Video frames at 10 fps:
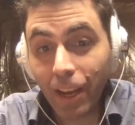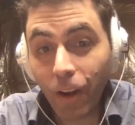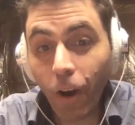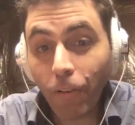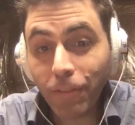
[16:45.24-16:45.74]

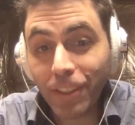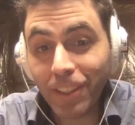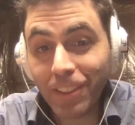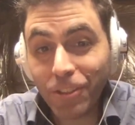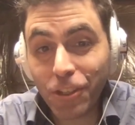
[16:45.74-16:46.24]

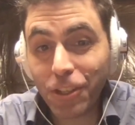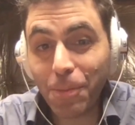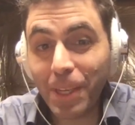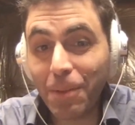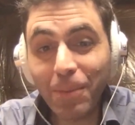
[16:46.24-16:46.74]
often, just to
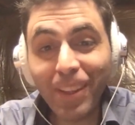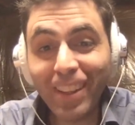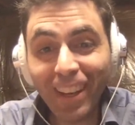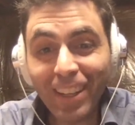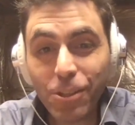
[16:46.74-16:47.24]
be
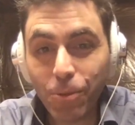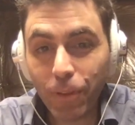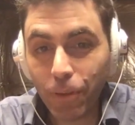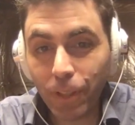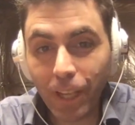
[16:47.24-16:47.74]
completely honest with
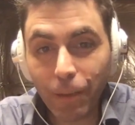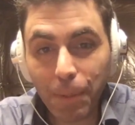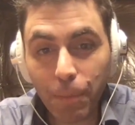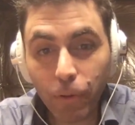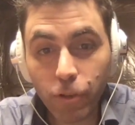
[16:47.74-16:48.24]
you, a lot of
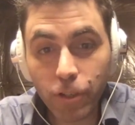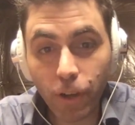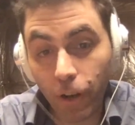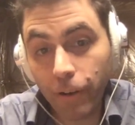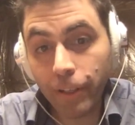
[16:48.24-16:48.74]
people just
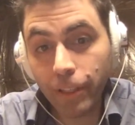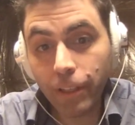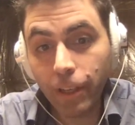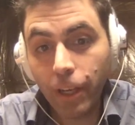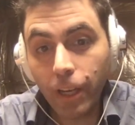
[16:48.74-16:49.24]
aren't.
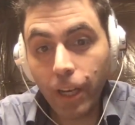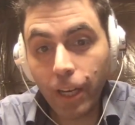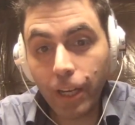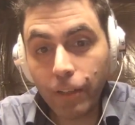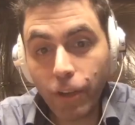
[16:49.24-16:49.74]

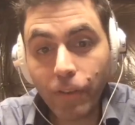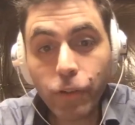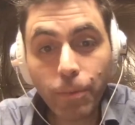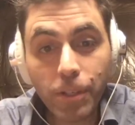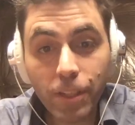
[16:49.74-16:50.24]

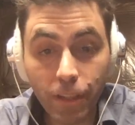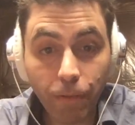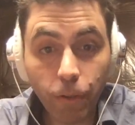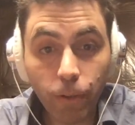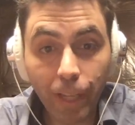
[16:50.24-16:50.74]
JavaScript is a
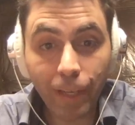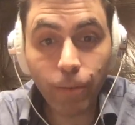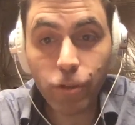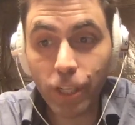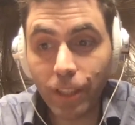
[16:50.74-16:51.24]
difficult
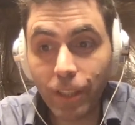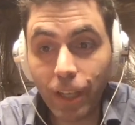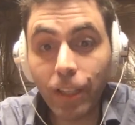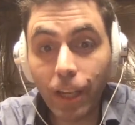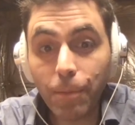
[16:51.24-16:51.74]
language, and
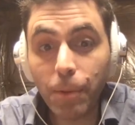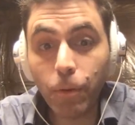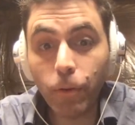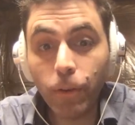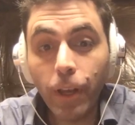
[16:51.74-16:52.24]
a lot of
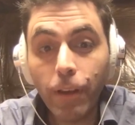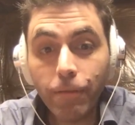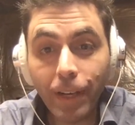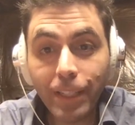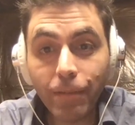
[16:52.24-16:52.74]
people
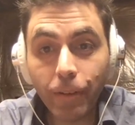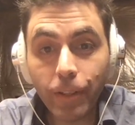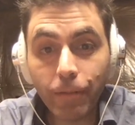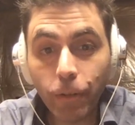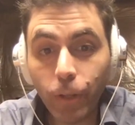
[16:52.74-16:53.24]
find it very
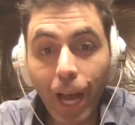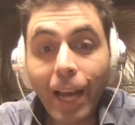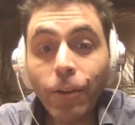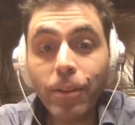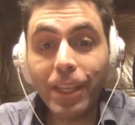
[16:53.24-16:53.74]
difficult. I
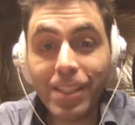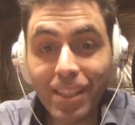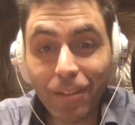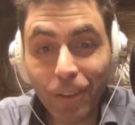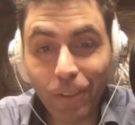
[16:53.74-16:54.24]
don't think it's a
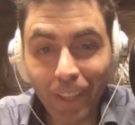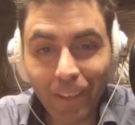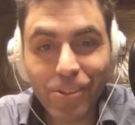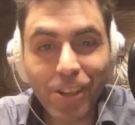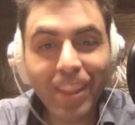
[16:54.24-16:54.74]
difficult
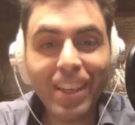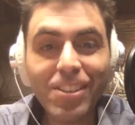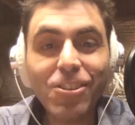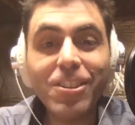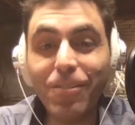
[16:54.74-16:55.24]
language. I think it's
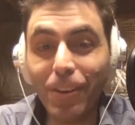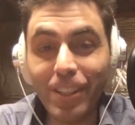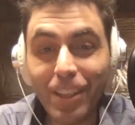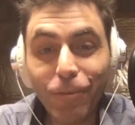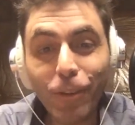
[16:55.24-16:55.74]
just a very
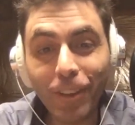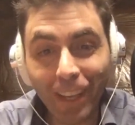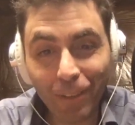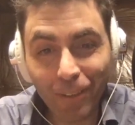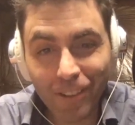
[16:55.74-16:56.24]
different
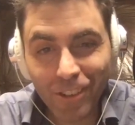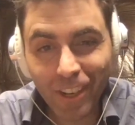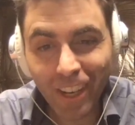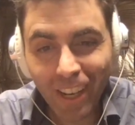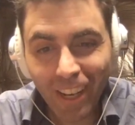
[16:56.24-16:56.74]
language.
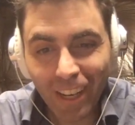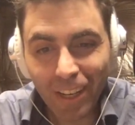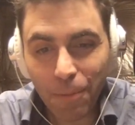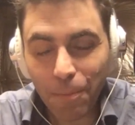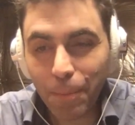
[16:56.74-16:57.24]

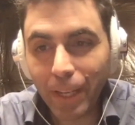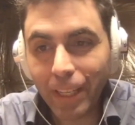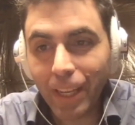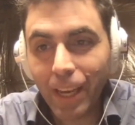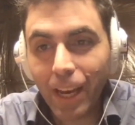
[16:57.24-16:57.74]
But
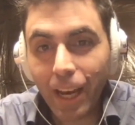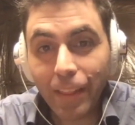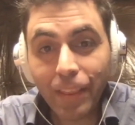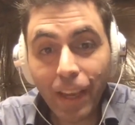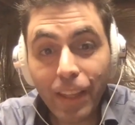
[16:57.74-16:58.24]

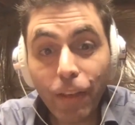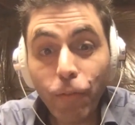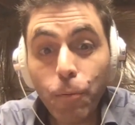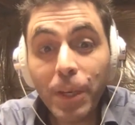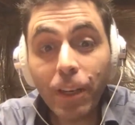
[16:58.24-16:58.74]
if
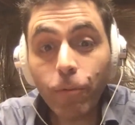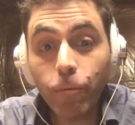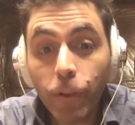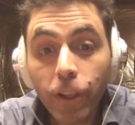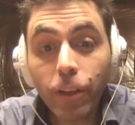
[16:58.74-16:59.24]
you
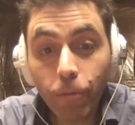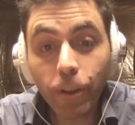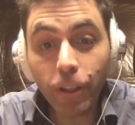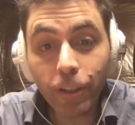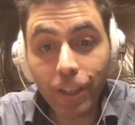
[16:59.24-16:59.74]
become really,
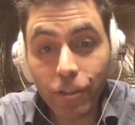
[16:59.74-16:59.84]
really good at